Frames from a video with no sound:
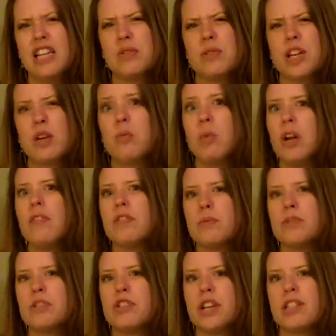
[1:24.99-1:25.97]
he was like, one of
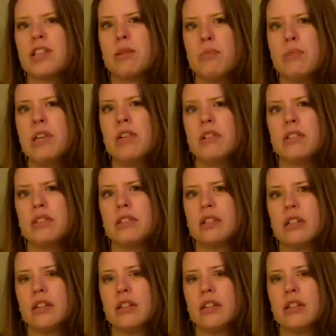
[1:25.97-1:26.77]
them is Jessica Biel.